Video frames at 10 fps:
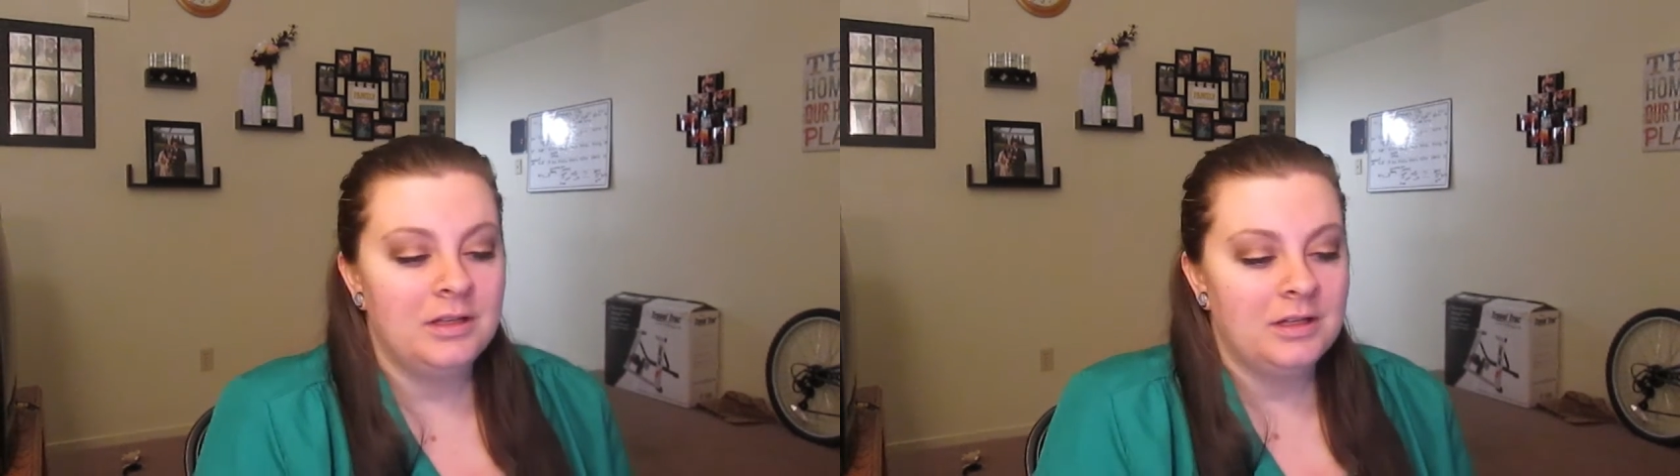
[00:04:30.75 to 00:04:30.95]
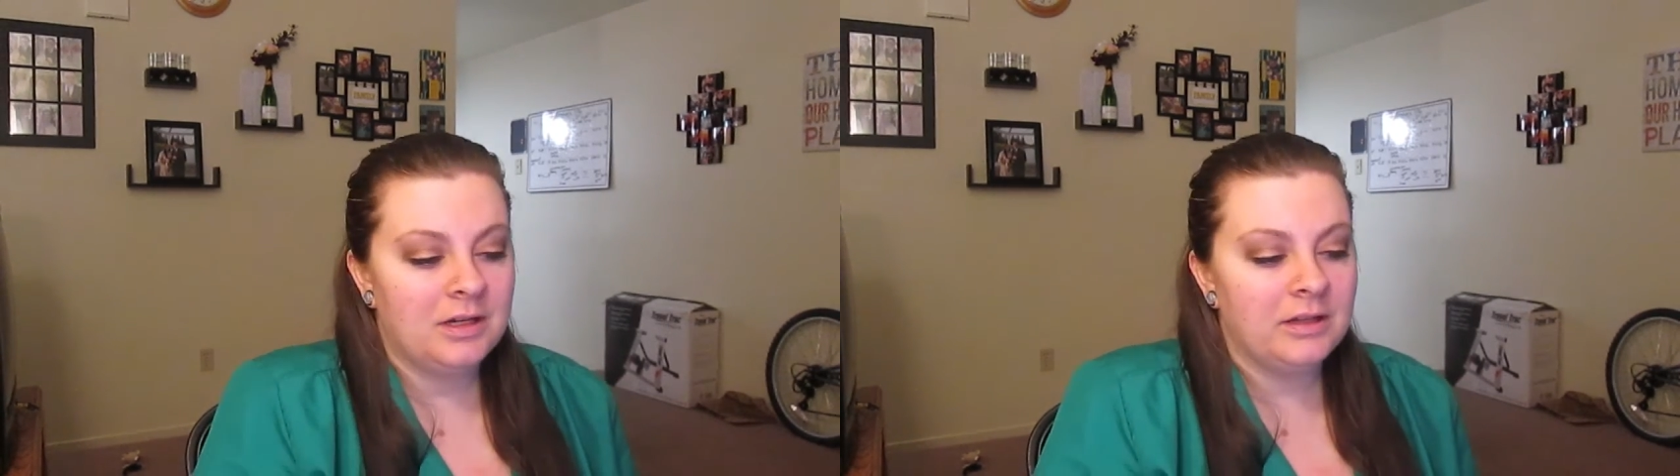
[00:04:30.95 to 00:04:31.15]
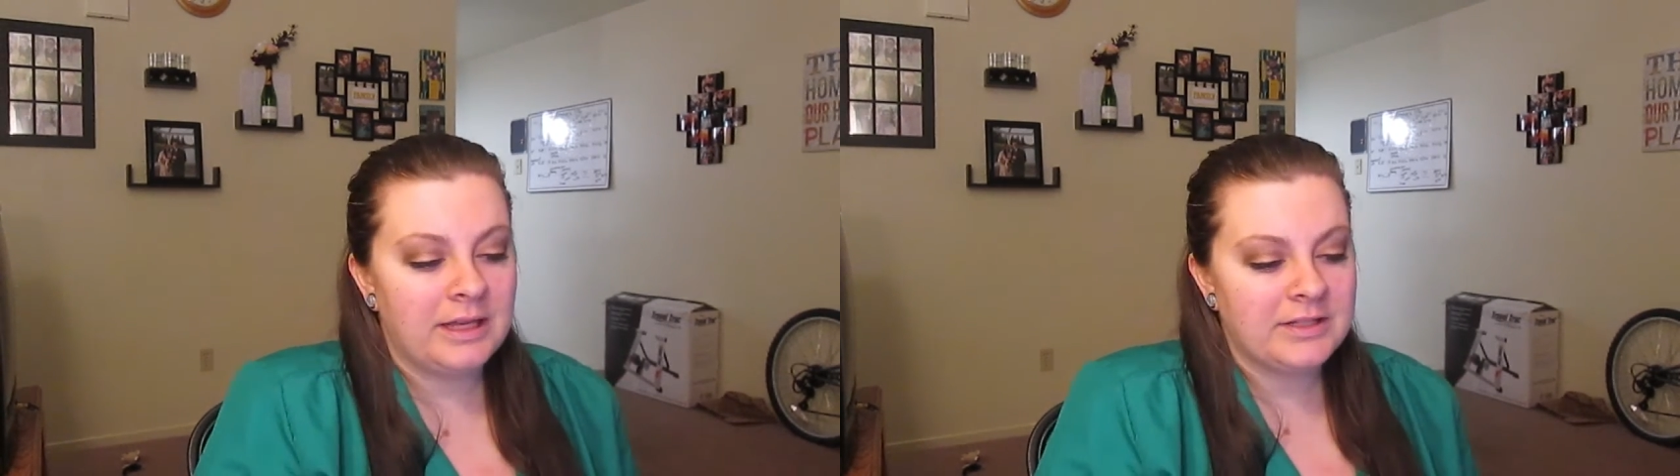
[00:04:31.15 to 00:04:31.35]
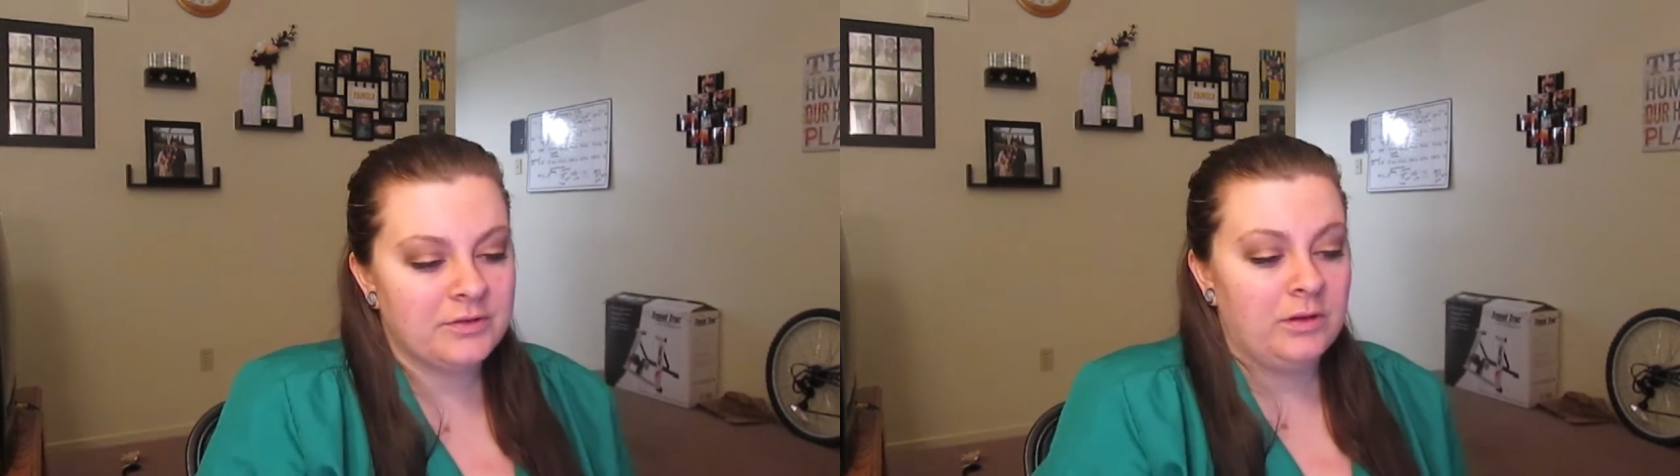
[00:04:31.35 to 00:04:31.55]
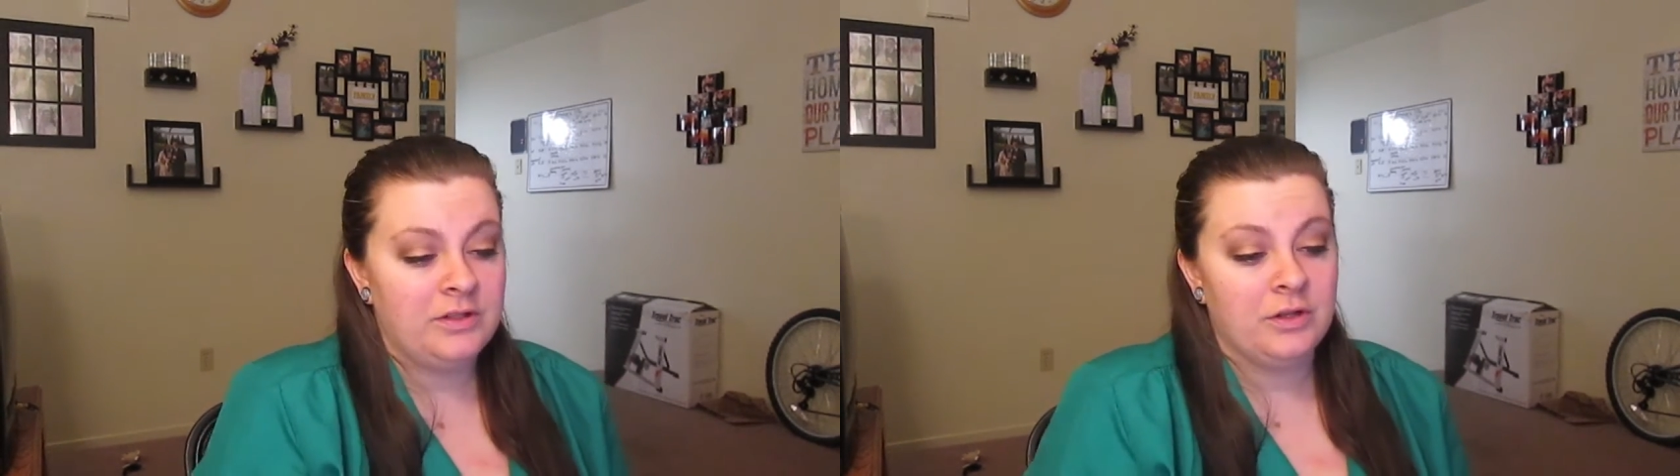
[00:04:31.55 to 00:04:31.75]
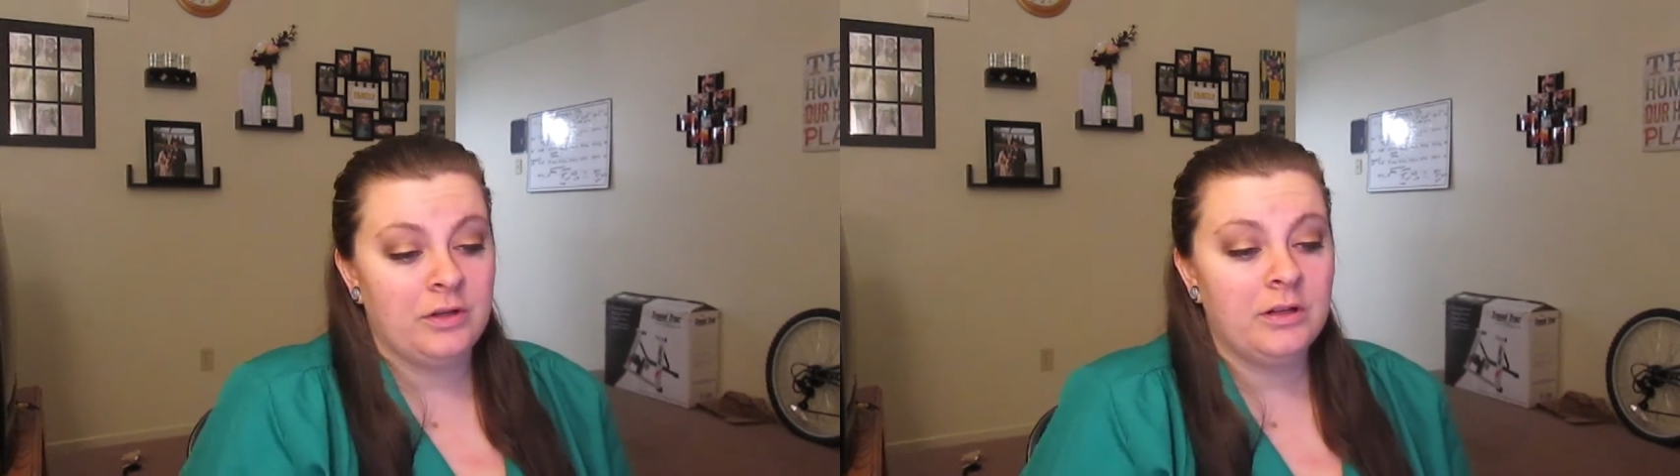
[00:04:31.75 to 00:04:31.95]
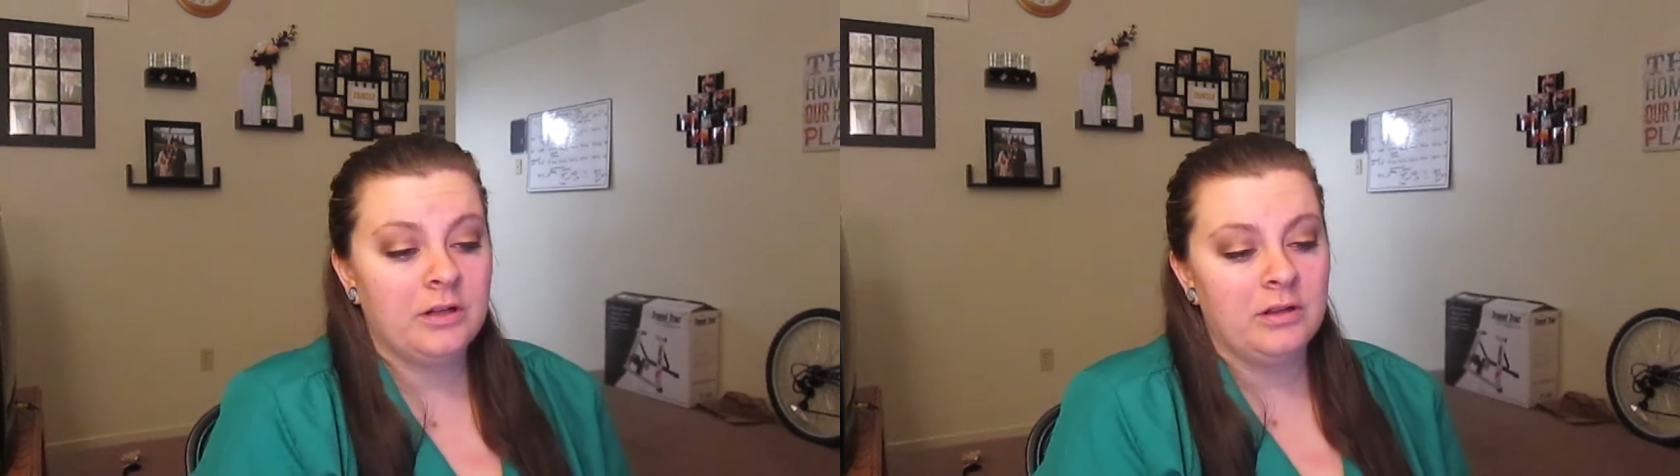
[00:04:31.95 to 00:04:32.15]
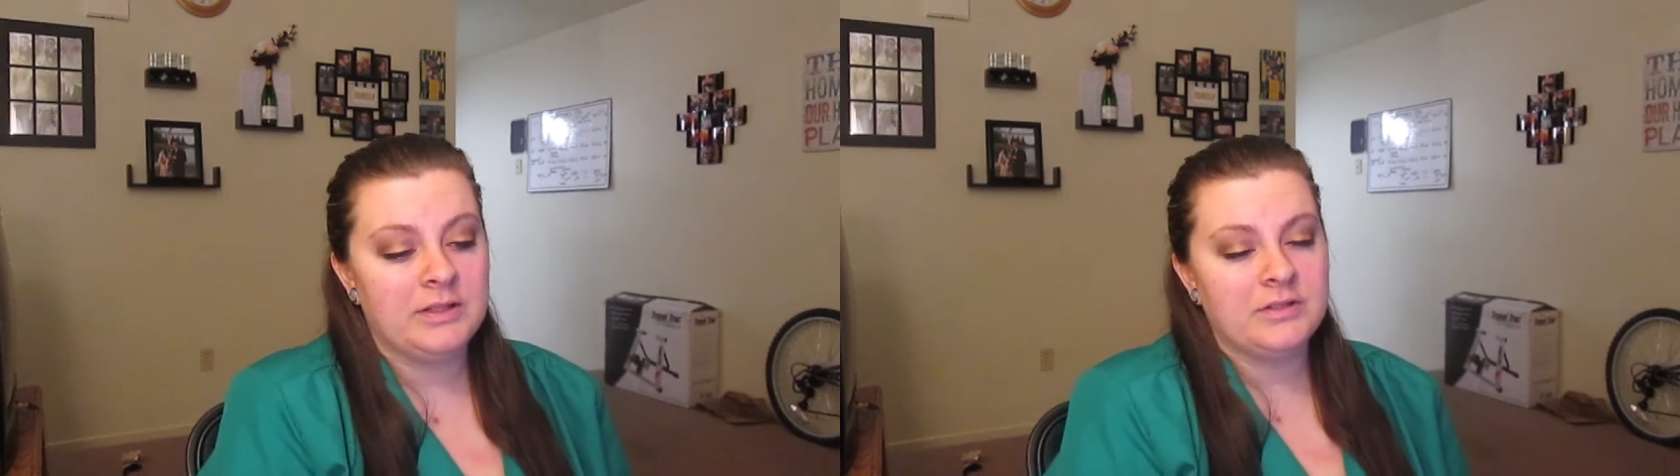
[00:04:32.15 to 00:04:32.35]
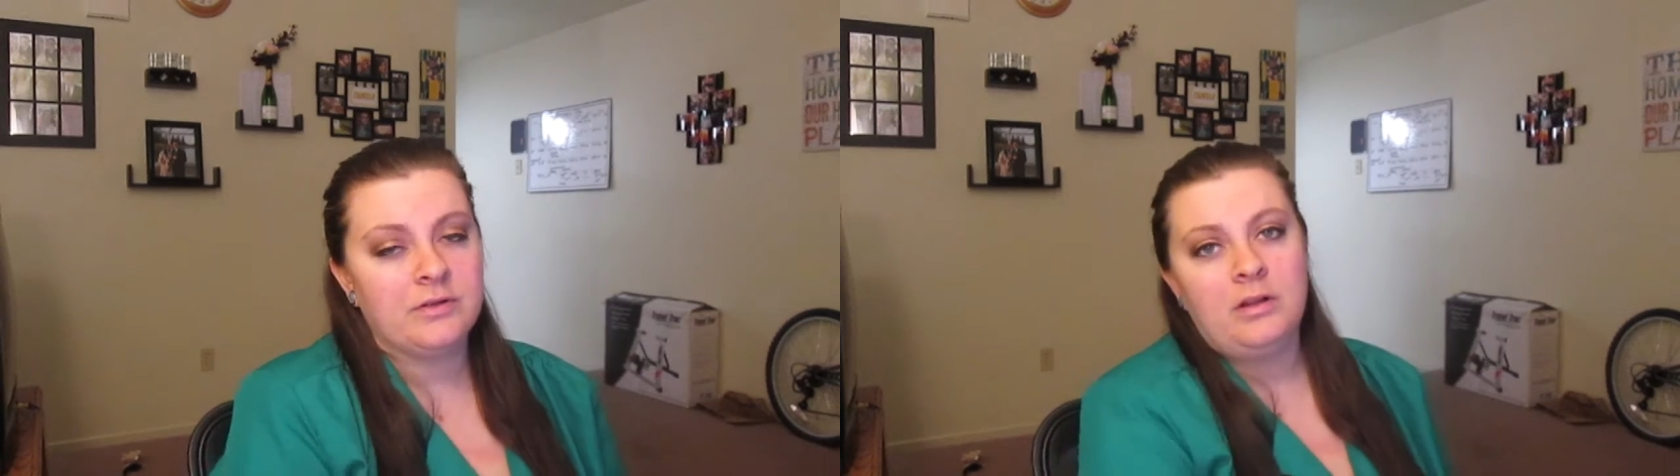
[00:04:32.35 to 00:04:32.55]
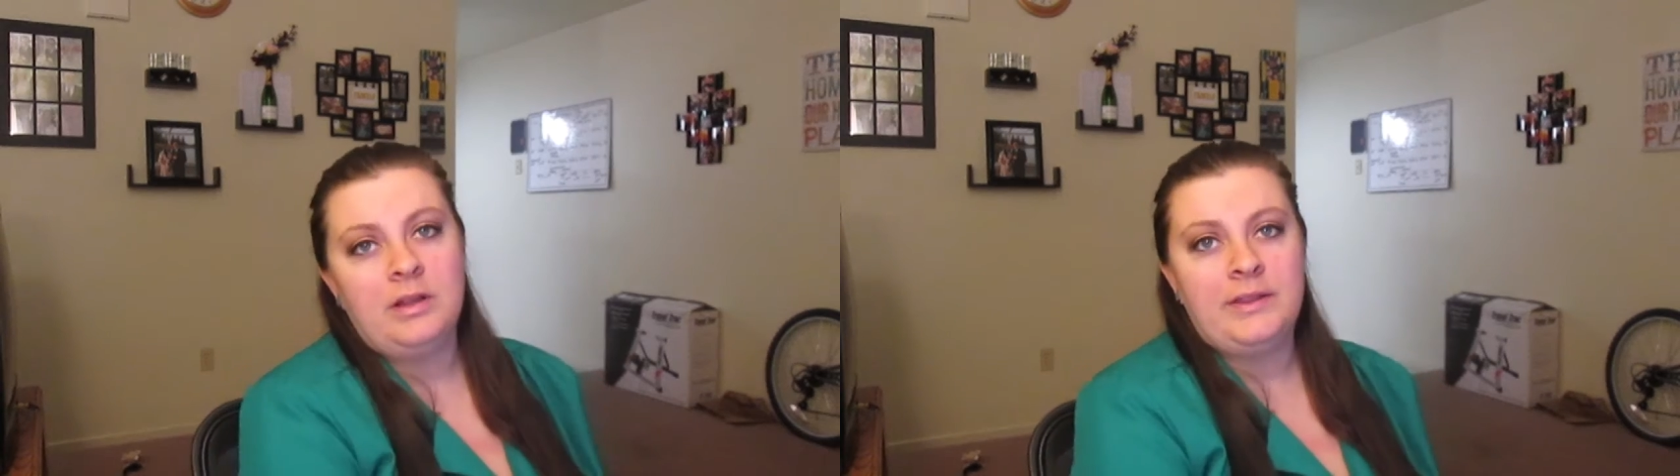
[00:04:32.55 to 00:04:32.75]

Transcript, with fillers: cholesterol is your good cholesterol